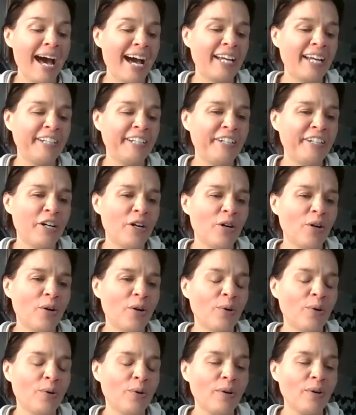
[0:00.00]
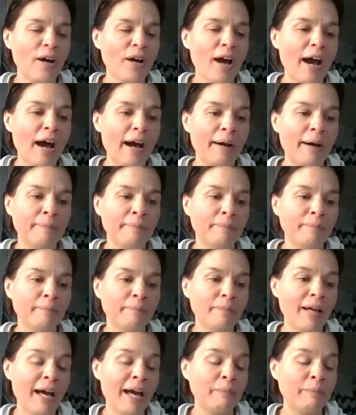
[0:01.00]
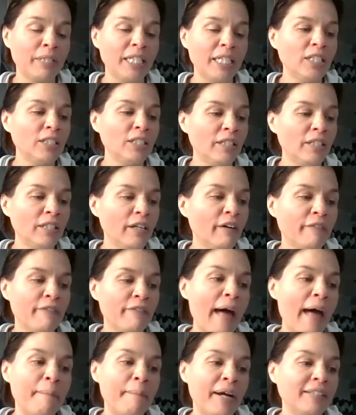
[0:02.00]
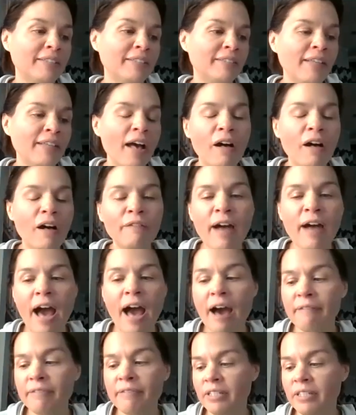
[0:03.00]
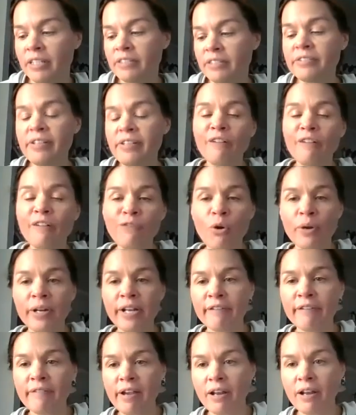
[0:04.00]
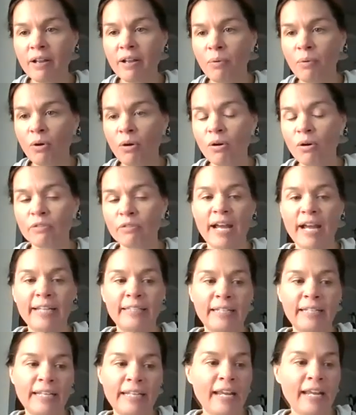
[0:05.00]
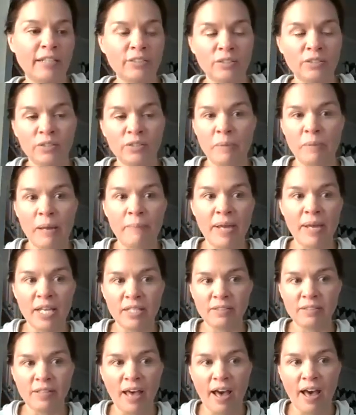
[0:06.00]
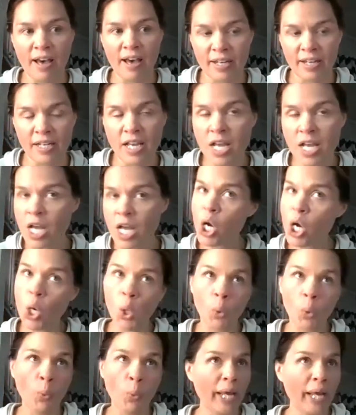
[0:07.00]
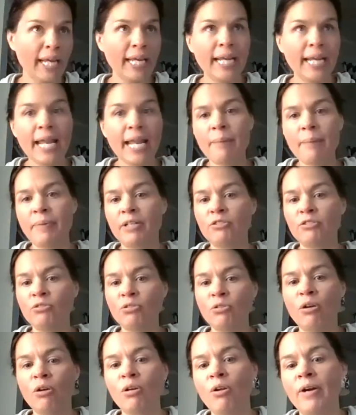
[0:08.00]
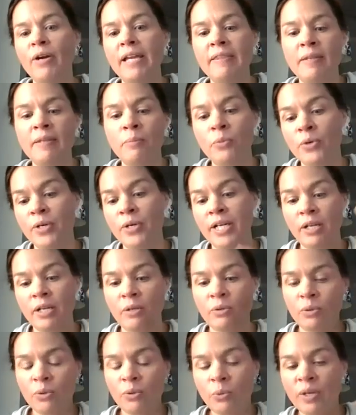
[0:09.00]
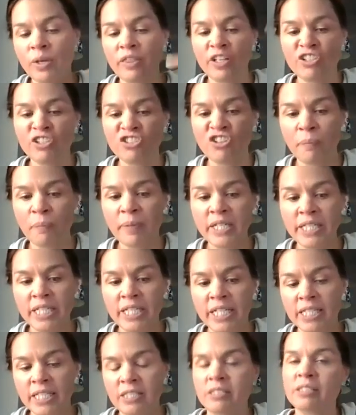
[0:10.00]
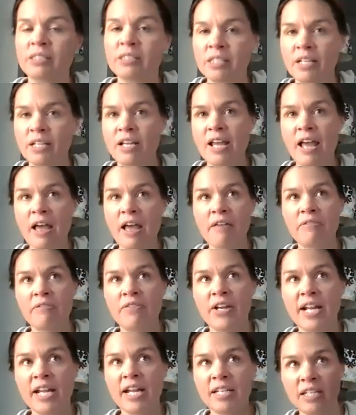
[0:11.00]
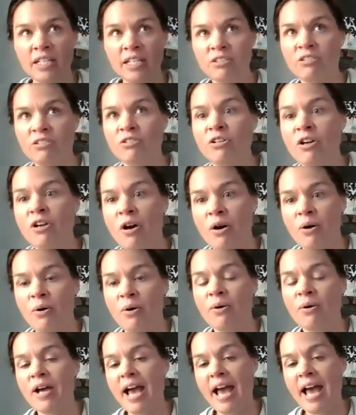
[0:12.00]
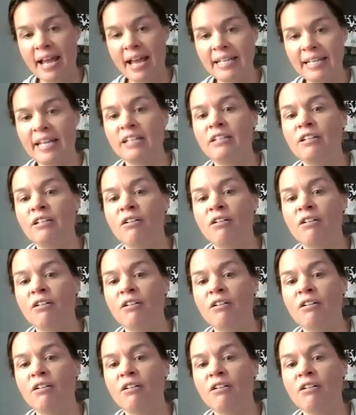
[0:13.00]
I know I'm guilty of that myself, having the cell phone available right next to my bedside, waking up at 2 o'clock in the morning with a shopping list that I need to go and get